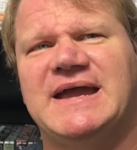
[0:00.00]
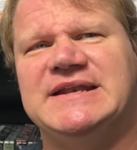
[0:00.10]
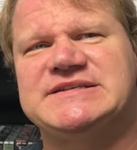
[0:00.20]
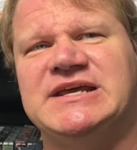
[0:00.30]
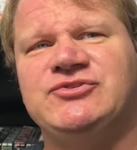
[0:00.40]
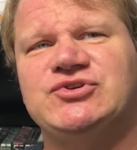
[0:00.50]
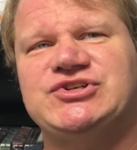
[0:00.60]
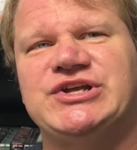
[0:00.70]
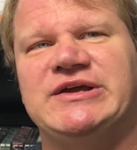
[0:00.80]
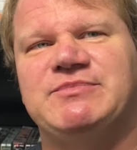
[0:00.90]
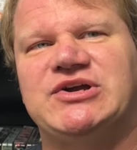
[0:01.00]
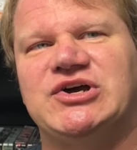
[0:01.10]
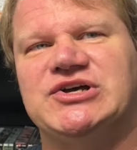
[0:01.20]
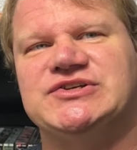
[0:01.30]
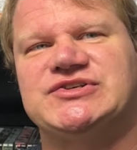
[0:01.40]
And it's interesting
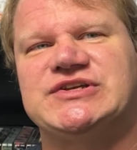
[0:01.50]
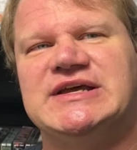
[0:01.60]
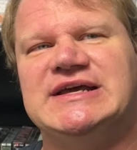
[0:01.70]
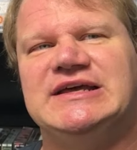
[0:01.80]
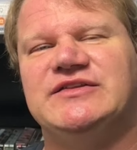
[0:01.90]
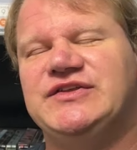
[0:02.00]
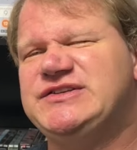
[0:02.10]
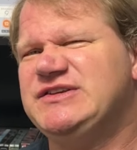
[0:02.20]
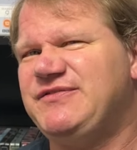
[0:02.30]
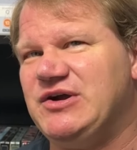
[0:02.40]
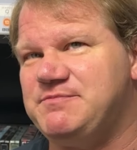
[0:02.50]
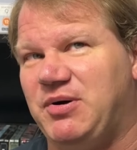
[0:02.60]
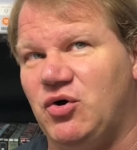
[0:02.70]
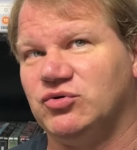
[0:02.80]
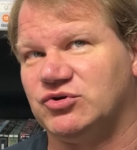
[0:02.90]
because this is a very
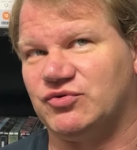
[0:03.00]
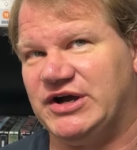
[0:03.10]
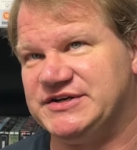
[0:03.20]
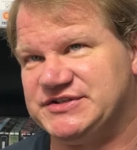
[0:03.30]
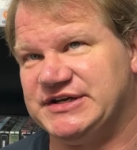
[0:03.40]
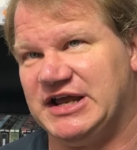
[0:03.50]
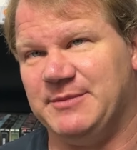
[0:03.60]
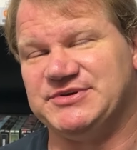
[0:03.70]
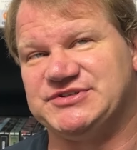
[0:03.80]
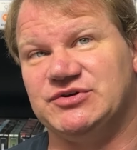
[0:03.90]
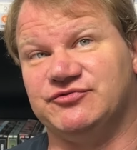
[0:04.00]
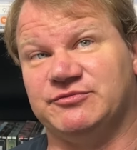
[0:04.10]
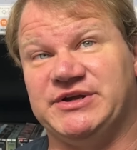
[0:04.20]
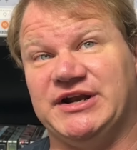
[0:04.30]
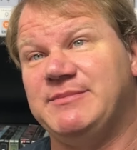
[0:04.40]
polarizing episode for
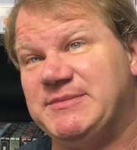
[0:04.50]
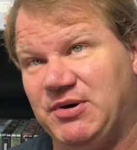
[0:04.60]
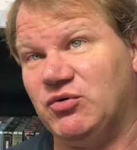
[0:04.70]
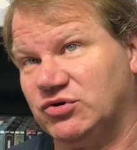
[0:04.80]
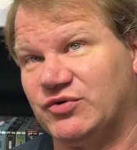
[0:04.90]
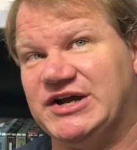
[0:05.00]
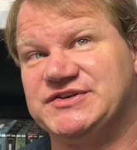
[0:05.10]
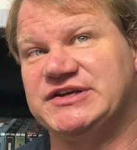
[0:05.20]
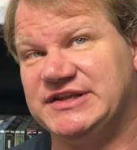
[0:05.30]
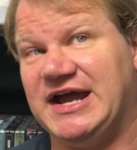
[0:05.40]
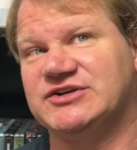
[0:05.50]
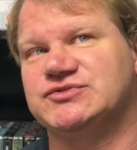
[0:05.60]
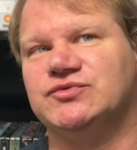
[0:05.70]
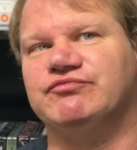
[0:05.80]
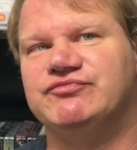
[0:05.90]
me. And I mean polarizing in the
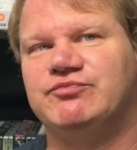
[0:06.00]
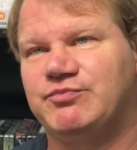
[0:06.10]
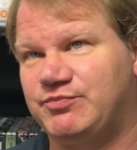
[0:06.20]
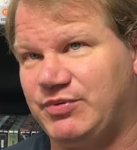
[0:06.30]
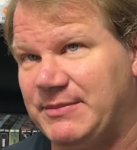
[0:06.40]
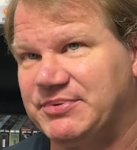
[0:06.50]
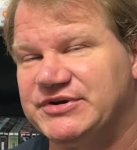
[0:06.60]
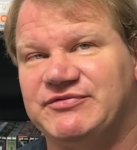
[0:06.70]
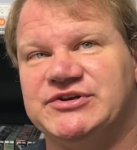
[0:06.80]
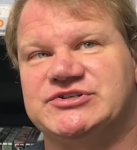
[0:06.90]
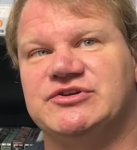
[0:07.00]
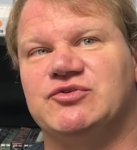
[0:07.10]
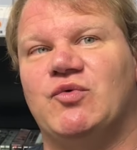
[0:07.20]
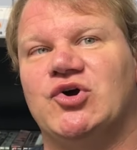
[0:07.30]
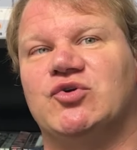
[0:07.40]
actual proper definition of
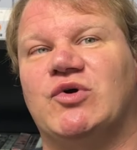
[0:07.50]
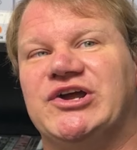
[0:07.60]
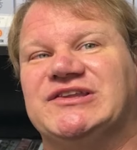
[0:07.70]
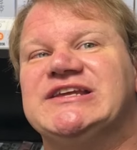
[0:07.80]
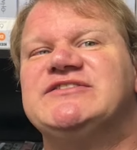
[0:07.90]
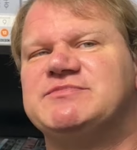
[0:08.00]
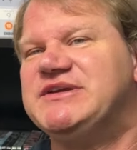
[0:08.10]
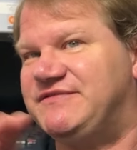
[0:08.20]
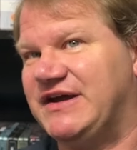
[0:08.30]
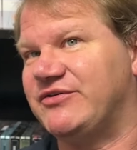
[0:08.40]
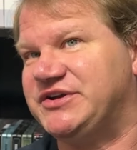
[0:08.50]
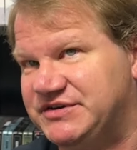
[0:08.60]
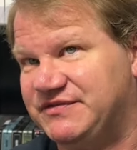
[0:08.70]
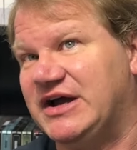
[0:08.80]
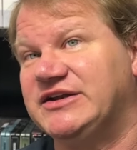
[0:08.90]
the word, where it leaves me very
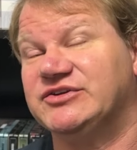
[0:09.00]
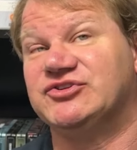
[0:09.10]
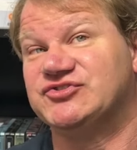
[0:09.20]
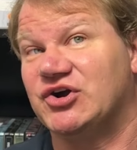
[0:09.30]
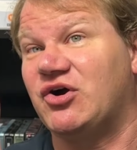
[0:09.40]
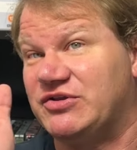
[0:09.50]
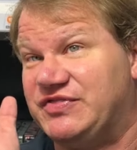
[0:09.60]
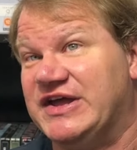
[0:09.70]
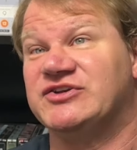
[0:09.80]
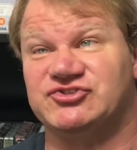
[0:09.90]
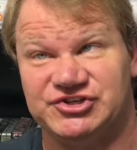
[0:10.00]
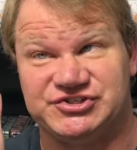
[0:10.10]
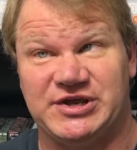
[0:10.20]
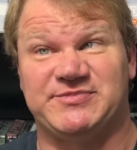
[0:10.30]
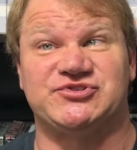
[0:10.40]
divided, because there are things
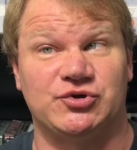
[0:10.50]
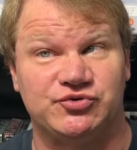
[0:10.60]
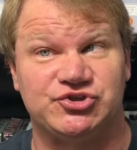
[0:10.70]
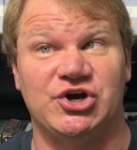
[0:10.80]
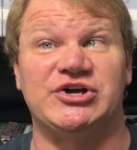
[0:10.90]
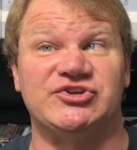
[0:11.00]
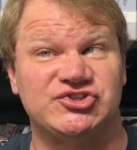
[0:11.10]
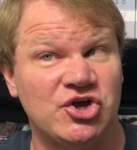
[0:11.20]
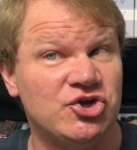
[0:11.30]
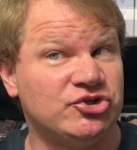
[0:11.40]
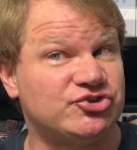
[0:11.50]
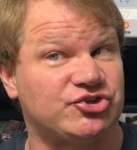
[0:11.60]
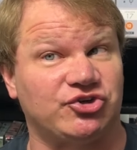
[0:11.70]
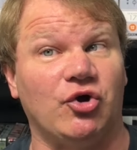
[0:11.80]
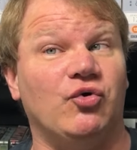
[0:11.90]
this episode does
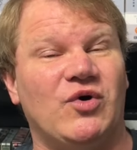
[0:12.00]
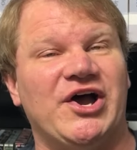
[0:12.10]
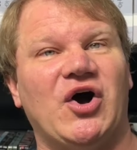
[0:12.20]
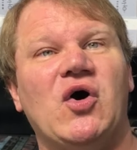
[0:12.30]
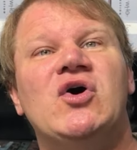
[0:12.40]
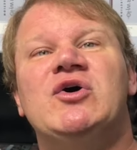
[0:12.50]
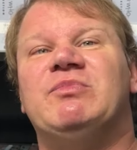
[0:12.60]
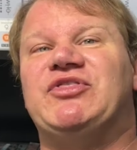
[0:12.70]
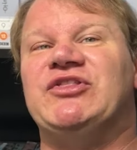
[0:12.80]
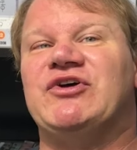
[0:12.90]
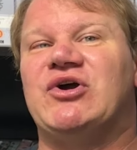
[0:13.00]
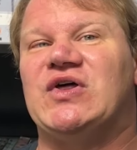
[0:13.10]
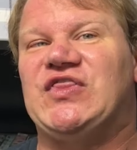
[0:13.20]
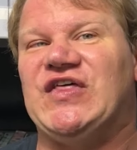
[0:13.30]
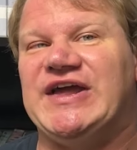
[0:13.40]
so well. But then there
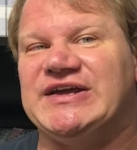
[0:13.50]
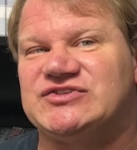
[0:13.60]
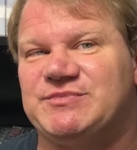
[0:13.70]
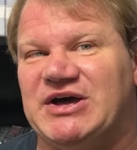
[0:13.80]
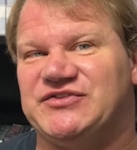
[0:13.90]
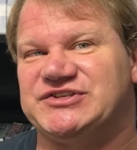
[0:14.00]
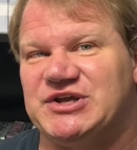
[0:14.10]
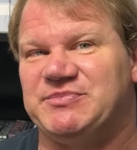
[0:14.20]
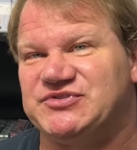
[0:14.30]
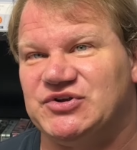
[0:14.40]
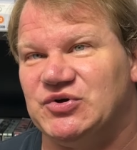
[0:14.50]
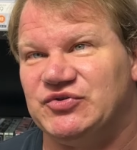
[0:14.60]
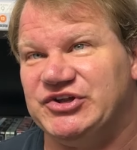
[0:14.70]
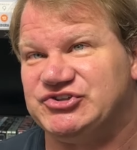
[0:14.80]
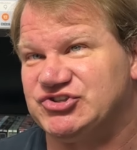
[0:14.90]
are things about this
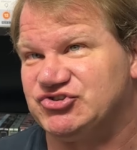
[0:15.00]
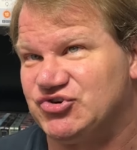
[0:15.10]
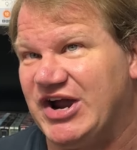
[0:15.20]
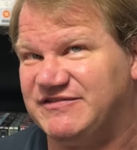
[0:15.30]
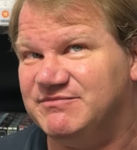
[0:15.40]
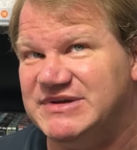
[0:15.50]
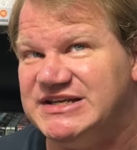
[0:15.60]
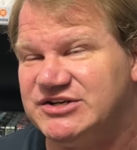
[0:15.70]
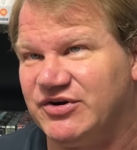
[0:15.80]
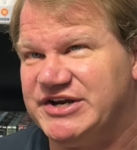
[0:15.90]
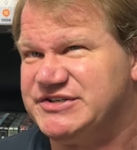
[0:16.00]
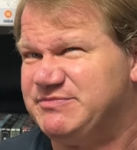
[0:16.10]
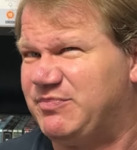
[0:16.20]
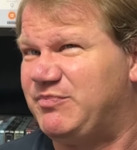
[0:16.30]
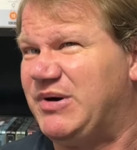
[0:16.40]
episode that just drive me
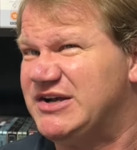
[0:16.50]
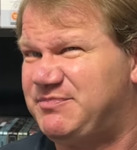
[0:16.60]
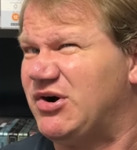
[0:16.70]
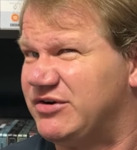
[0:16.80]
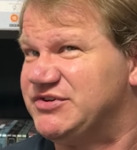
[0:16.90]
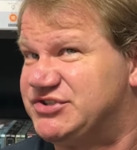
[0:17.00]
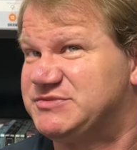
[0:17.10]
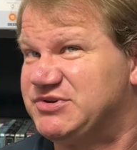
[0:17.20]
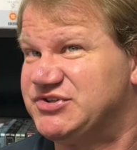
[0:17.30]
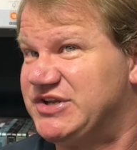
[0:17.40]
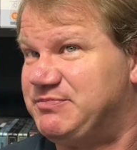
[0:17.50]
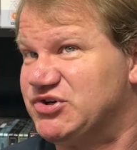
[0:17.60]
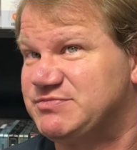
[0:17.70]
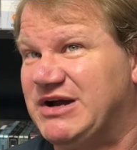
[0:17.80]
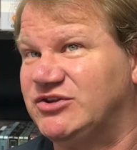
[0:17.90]
crazy. Part of it's just because they
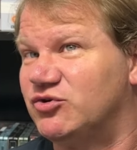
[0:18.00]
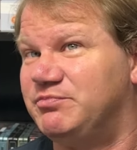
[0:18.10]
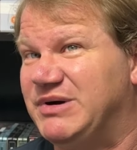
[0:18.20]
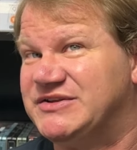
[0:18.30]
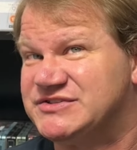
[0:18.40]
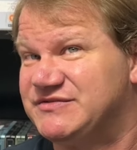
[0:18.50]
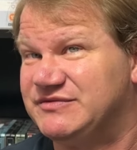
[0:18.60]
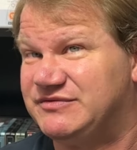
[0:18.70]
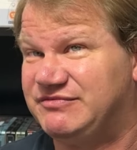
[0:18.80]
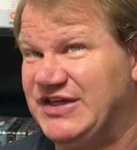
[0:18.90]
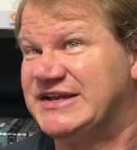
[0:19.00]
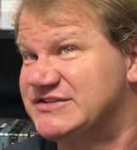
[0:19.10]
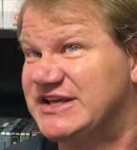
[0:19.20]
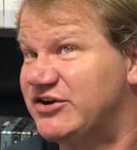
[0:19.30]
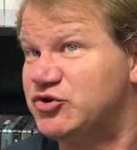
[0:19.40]
push my little buttons of things that